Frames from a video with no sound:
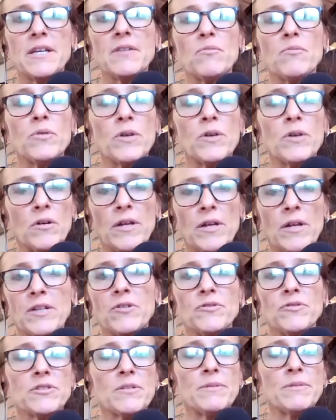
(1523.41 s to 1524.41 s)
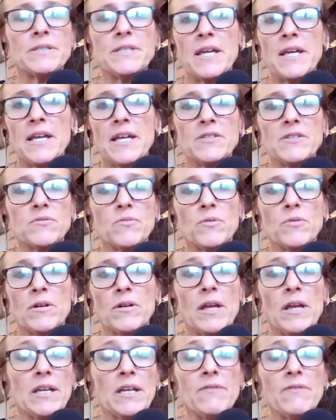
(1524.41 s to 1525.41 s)
It will. I know there's going to be days
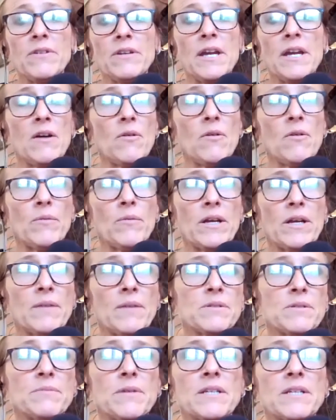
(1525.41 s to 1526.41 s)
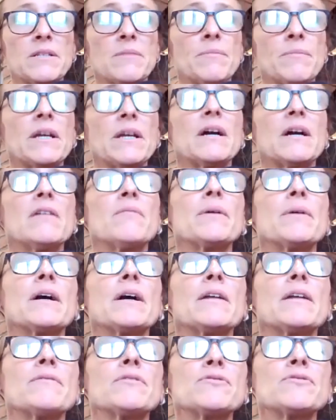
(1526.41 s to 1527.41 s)
where, like, even now I wake up some days, I'm like, oh my
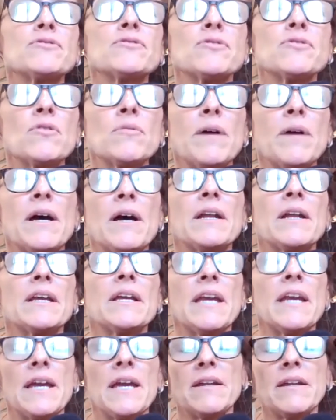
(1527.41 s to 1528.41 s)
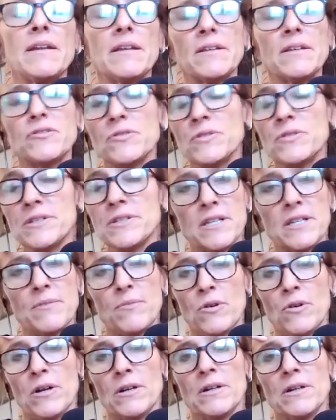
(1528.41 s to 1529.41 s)
God, I feel so bad. I can't do this
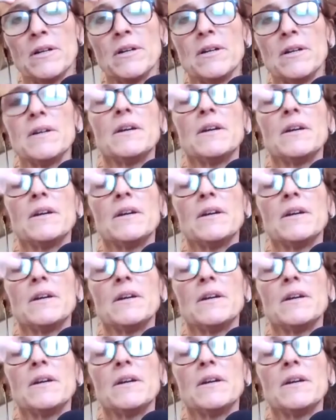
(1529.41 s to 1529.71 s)
anymore.